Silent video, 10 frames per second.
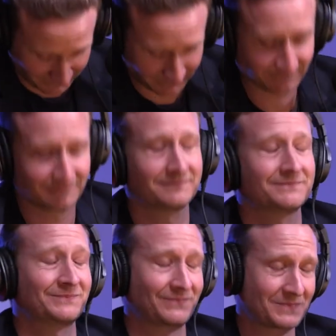Um,
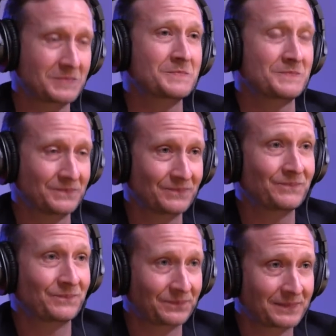you know, it was
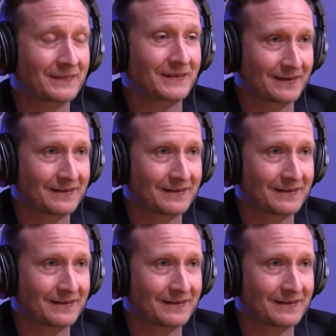pre-COVID,